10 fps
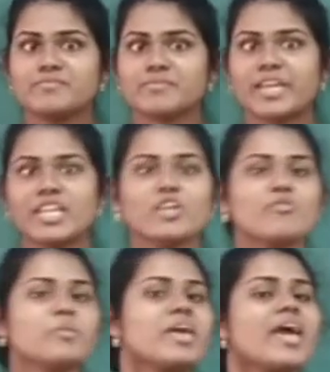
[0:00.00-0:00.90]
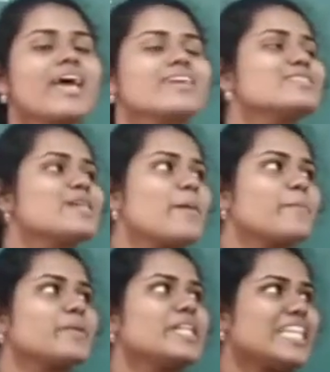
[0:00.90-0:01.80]
Can you give me an
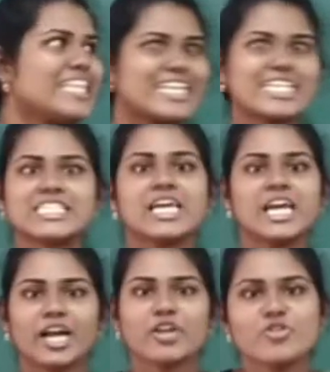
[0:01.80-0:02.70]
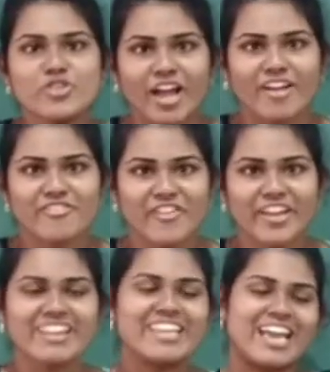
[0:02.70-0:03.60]
example? Yes, Corona,
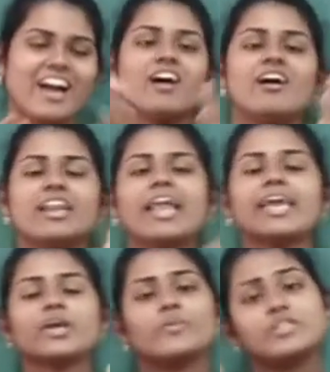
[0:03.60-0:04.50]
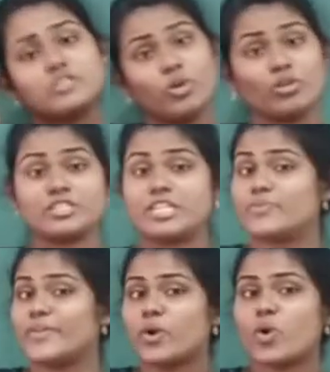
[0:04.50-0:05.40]
fine. Yeah, likewise, those days
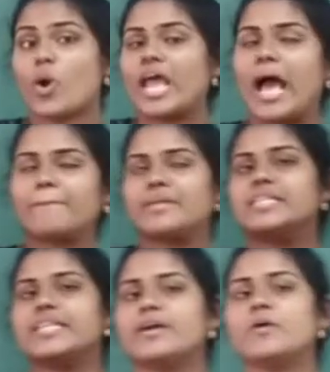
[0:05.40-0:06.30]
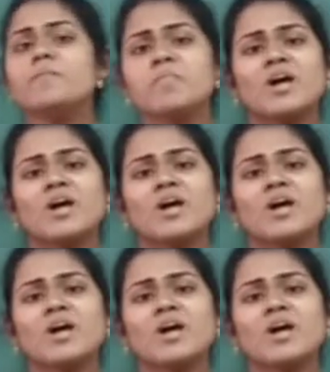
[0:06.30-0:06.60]
we don't know what happened there.